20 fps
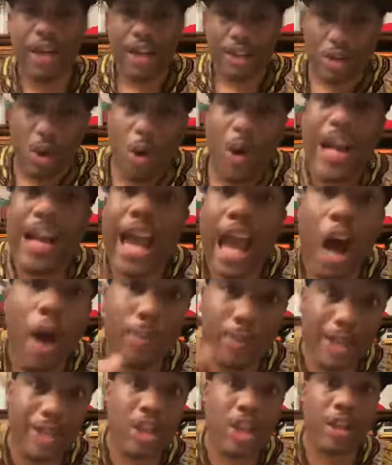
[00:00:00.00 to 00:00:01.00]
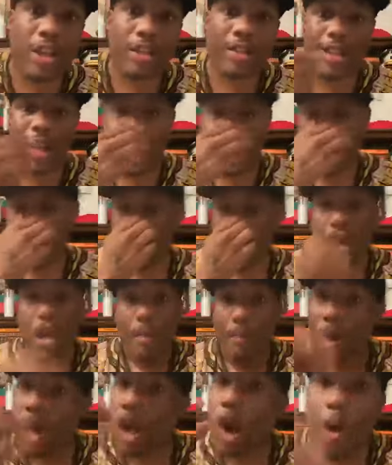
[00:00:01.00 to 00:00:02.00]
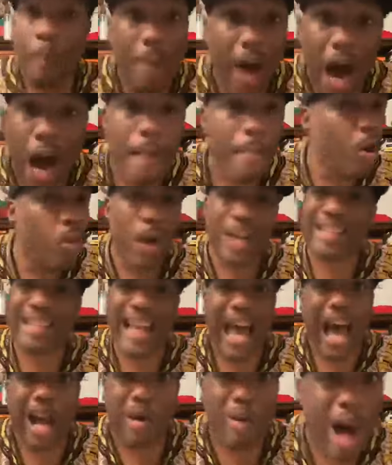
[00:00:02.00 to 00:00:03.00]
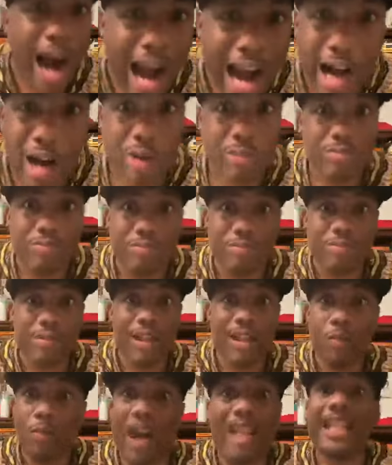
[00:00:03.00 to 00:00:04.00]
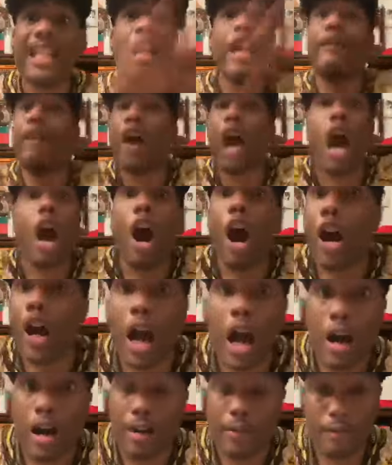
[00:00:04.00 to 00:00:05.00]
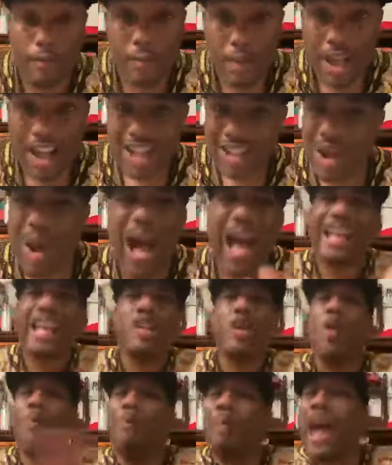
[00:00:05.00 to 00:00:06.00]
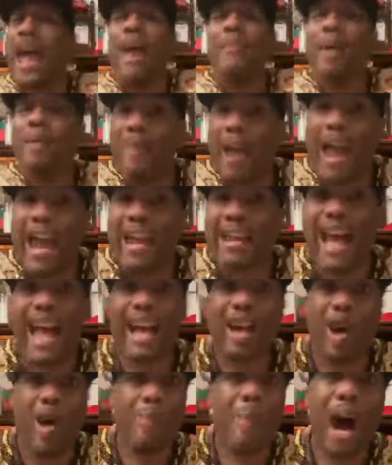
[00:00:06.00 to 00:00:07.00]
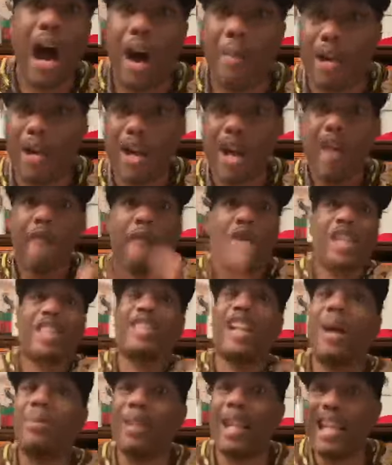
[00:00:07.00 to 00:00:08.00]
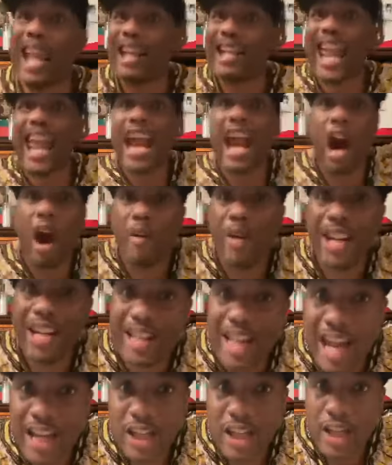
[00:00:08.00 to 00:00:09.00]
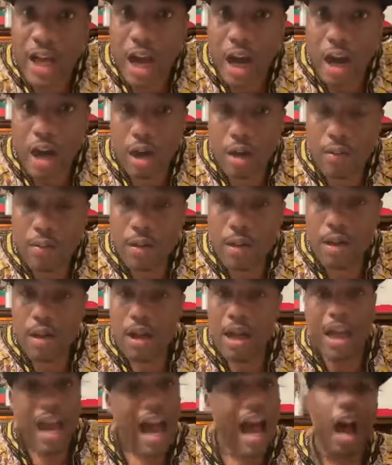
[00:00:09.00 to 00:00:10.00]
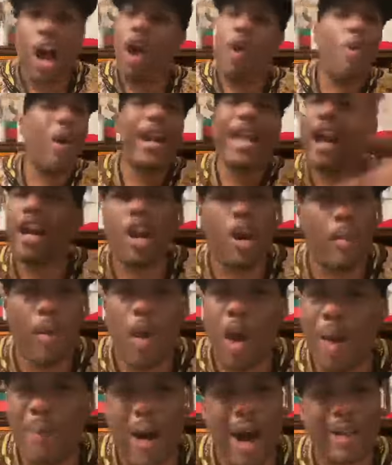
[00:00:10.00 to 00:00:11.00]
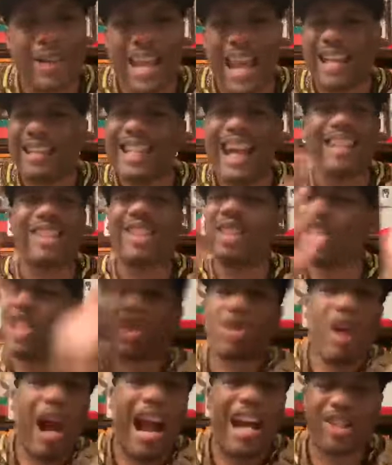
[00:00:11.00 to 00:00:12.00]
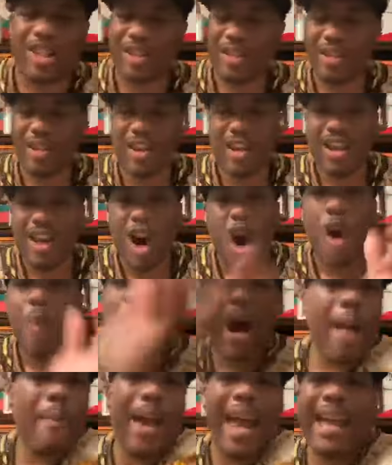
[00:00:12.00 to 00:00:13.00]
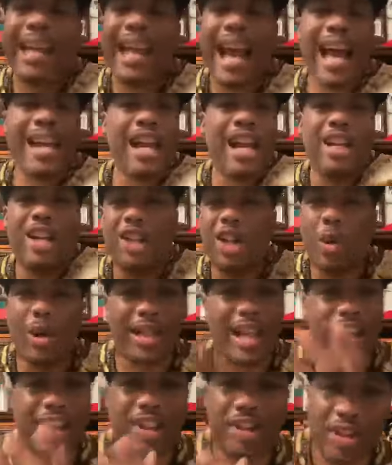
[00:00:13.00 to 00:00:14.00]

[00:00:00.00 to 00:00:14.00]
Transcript: So he helped the genocide. But Obama was not around, wasn't even heard of. So how can you blame a man like Obama for something that they already did to y'all? I don't want to hear no more about that. That's a distraction. Obama ain't got nothing to do with that